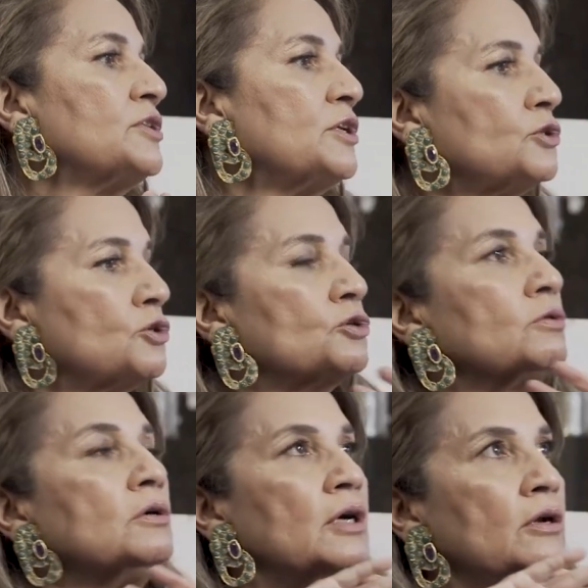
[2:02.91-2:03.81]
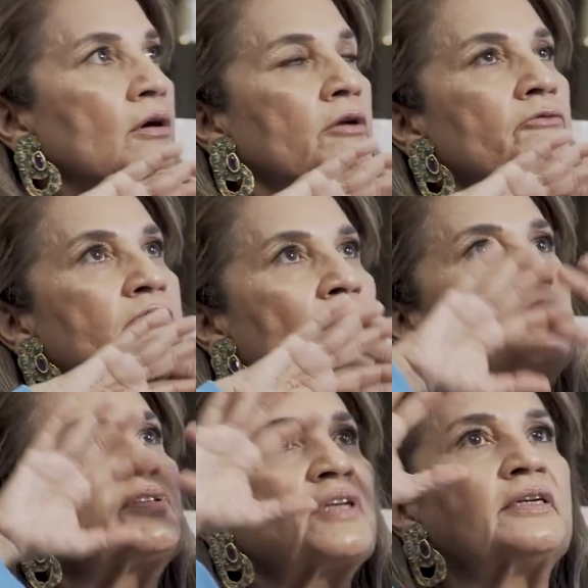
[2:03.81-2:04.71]
he used to do a lot of
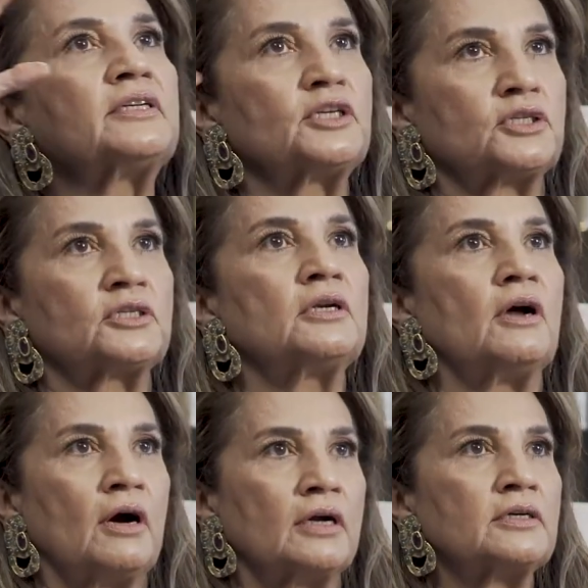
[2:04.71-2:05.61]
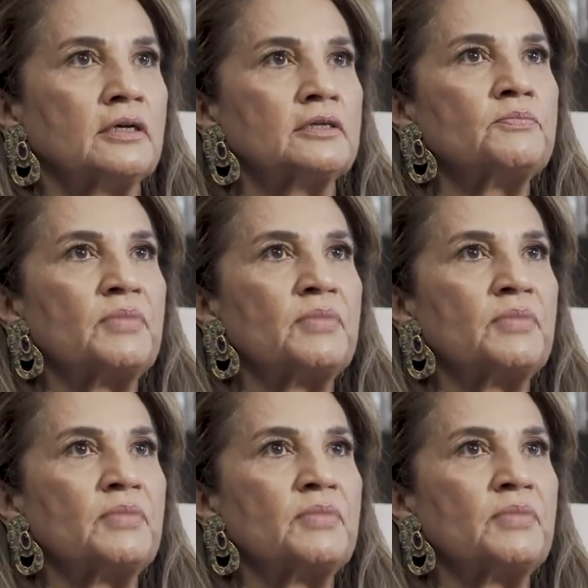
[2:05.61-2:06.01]
representational art in the